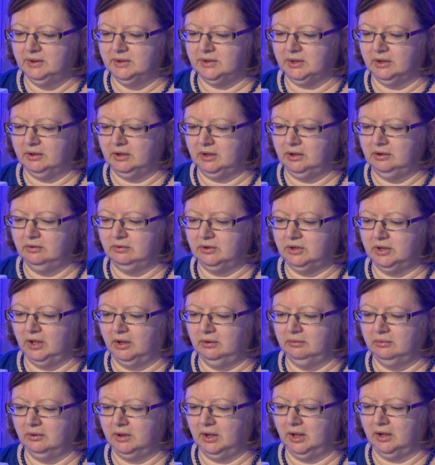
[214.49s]
so that you
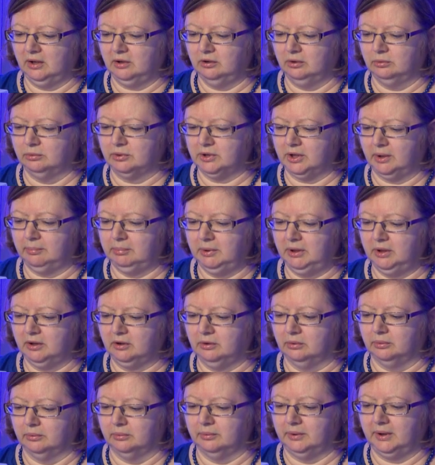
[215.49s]
don't get caught up in a
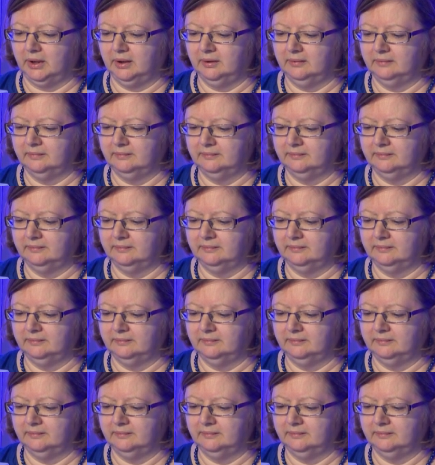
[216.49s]
corner.